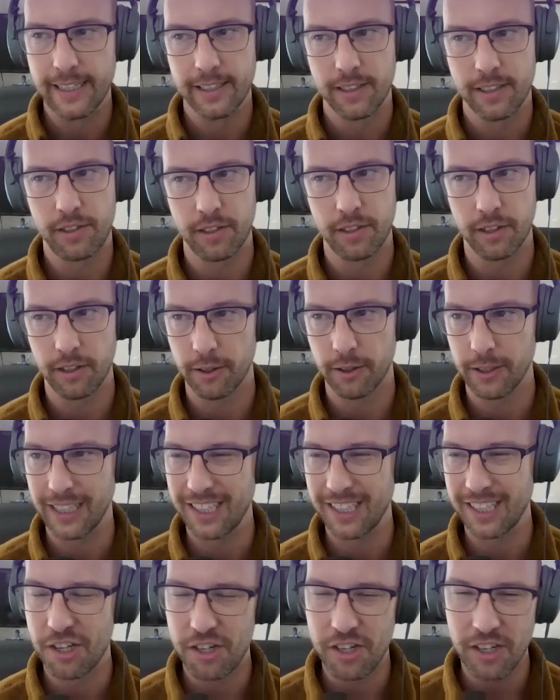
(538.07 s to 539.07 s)
So
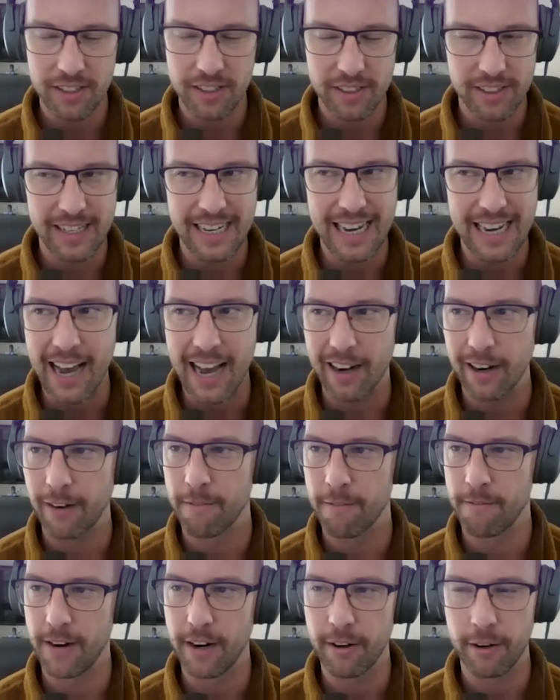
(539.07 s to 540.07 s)
it's just not a
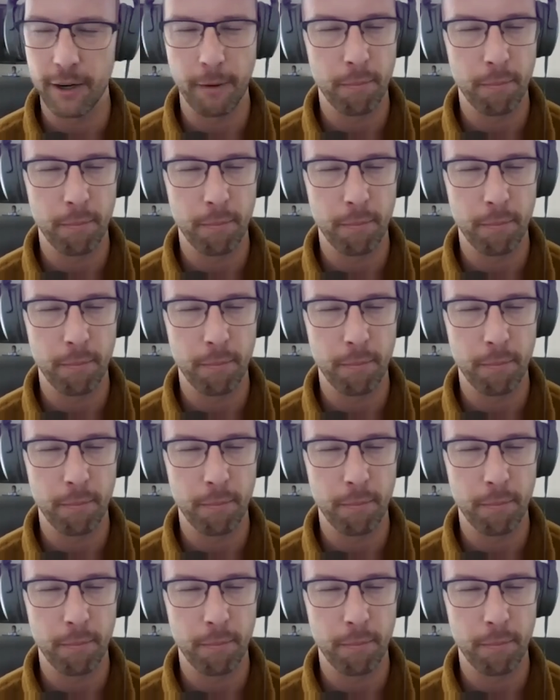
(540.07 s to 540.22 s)
very